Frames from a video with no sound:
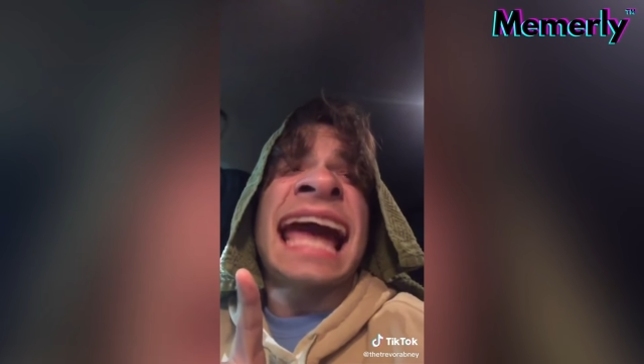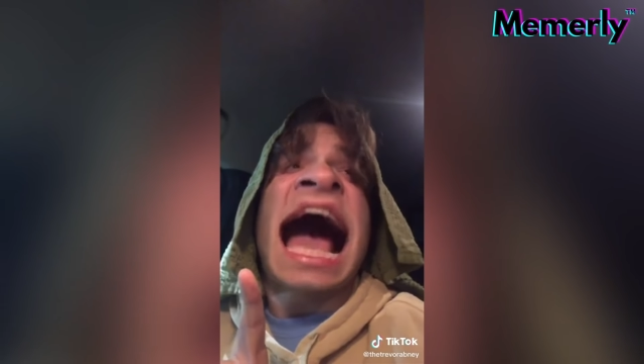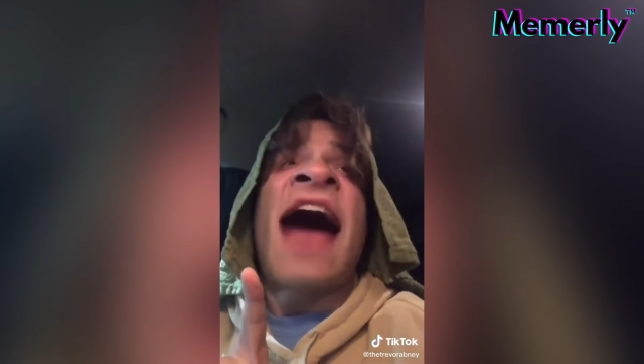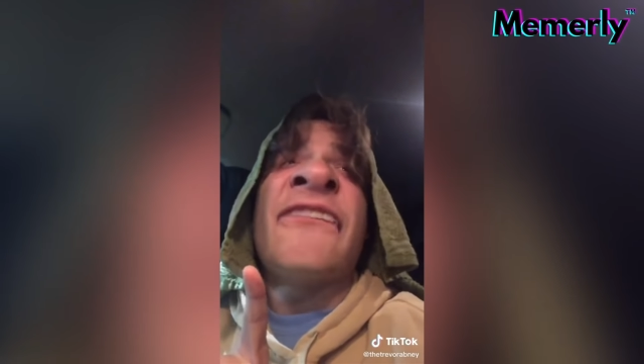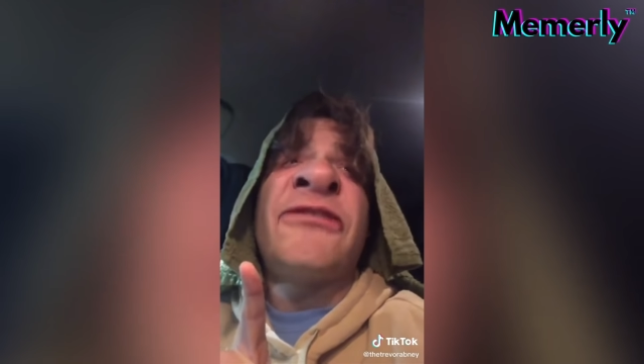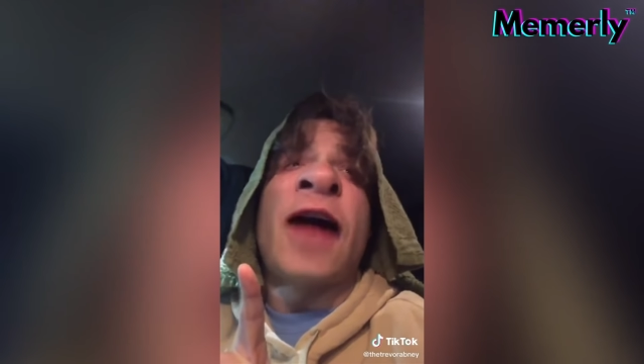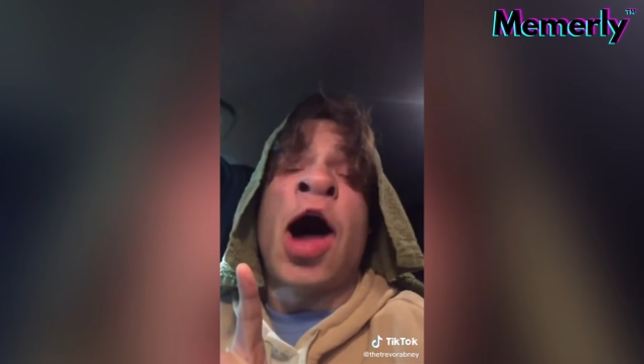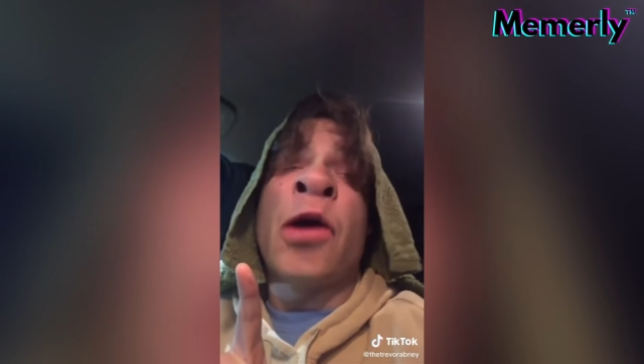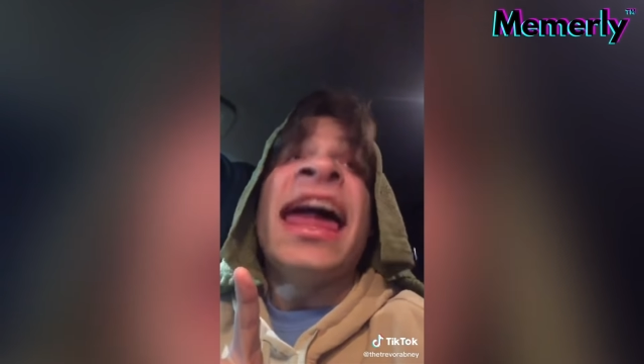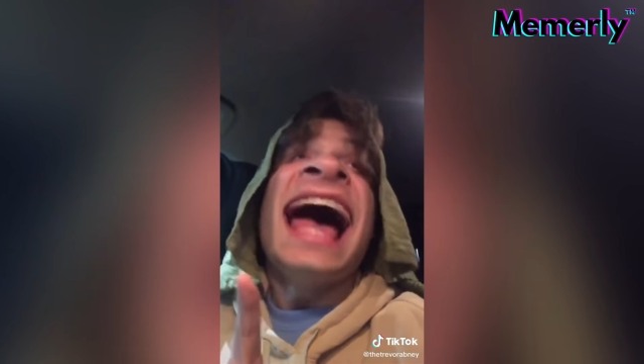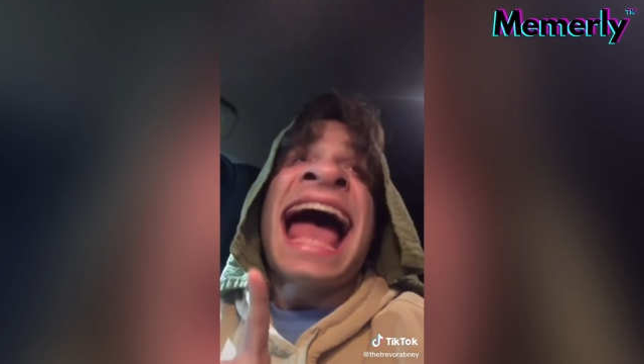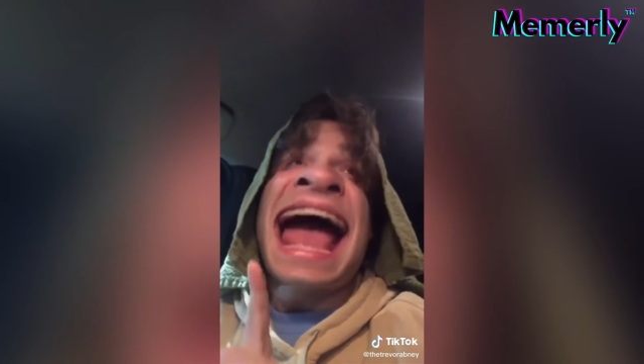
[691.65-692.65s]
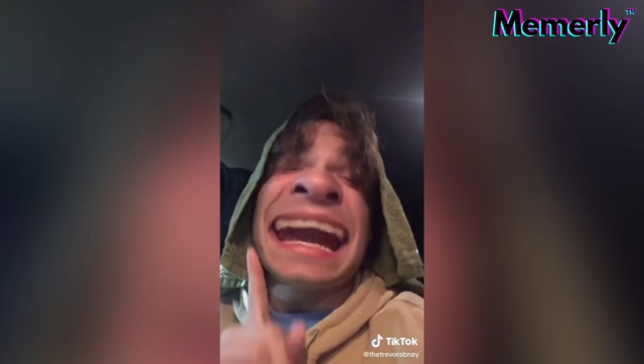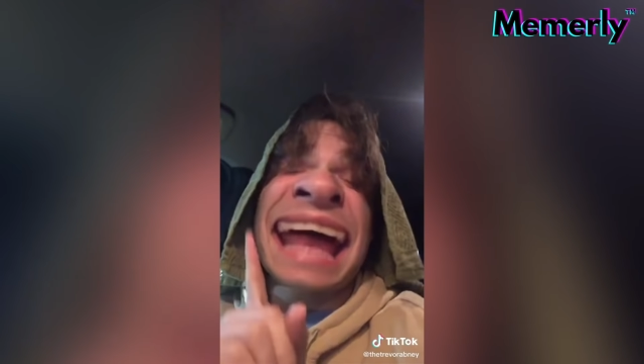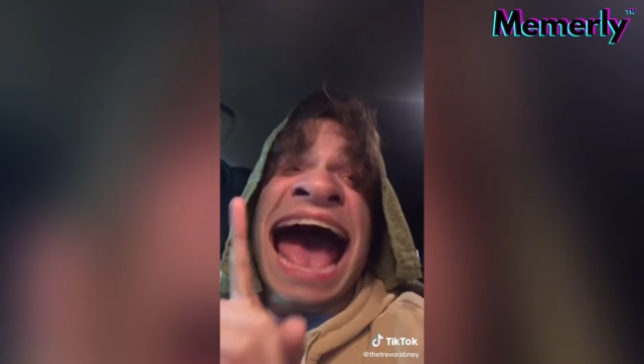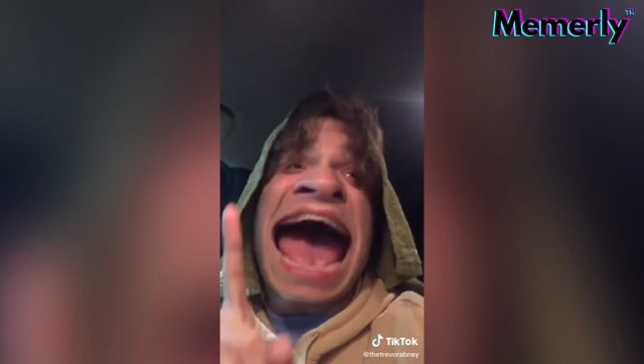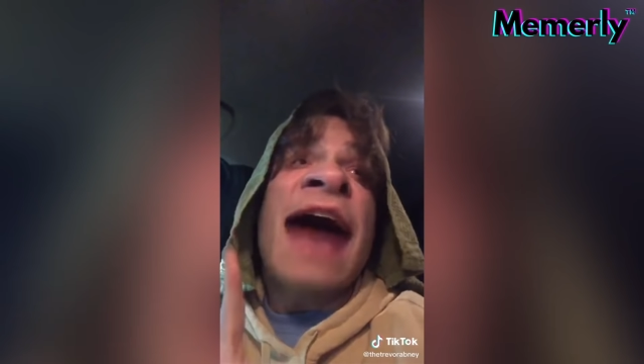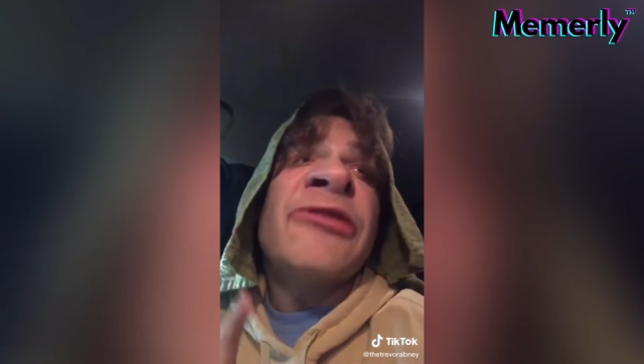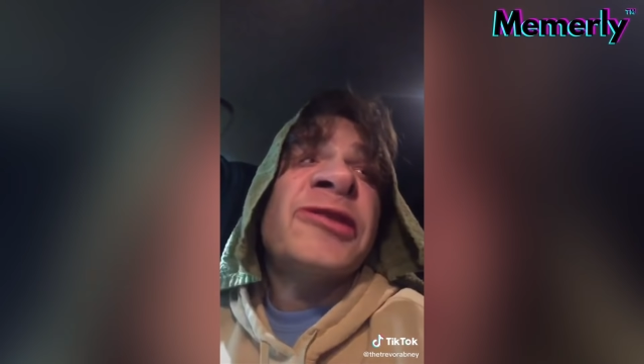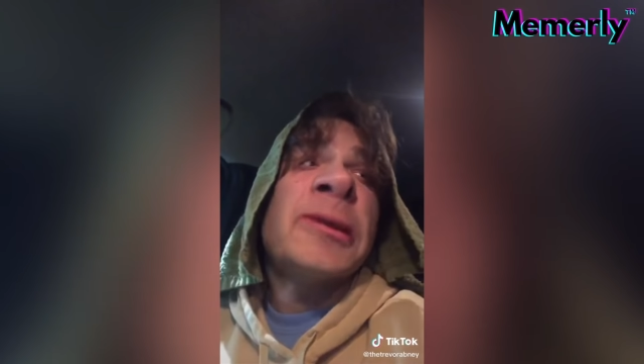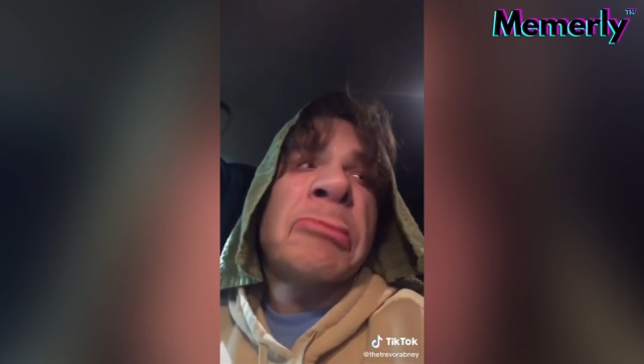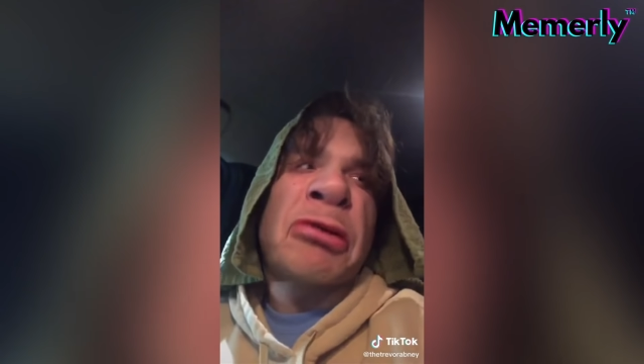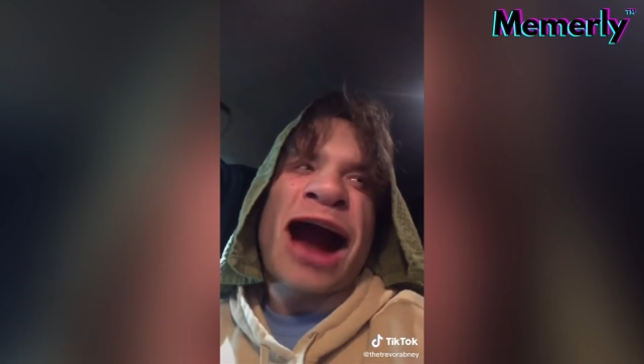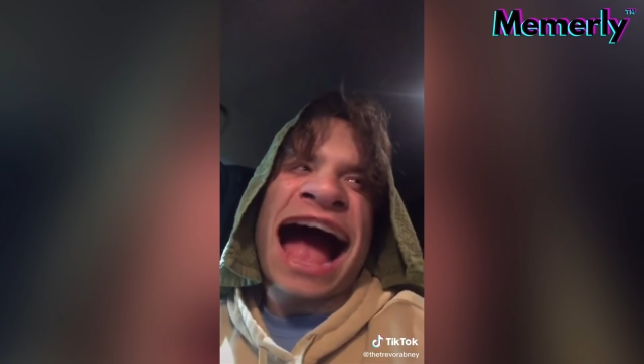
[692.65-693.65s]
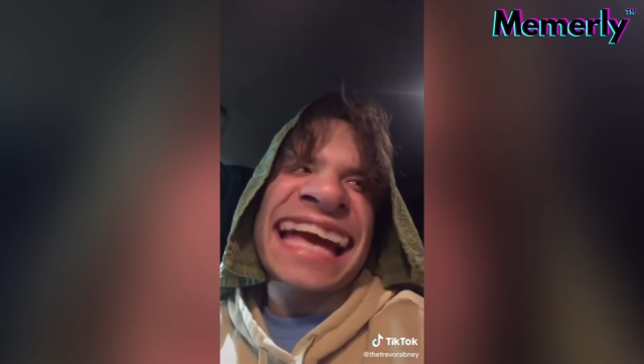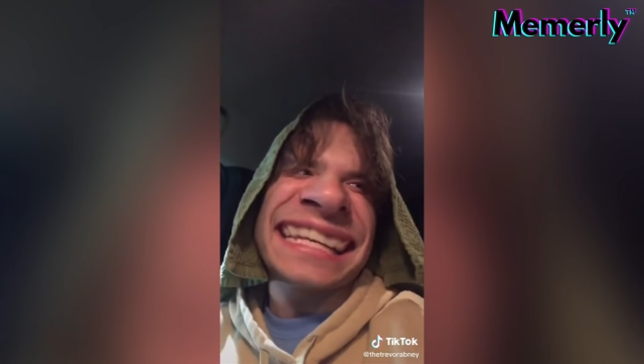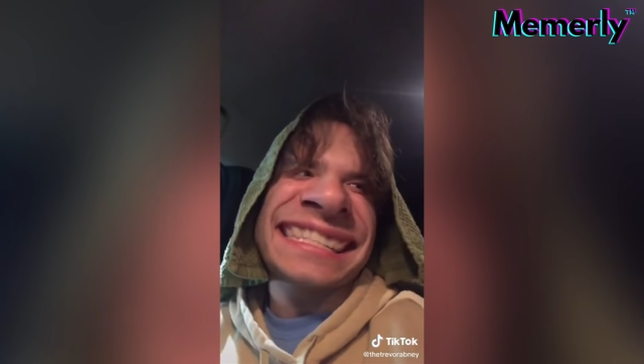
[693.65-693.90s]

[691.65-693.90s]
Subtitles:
iPhone and half the price.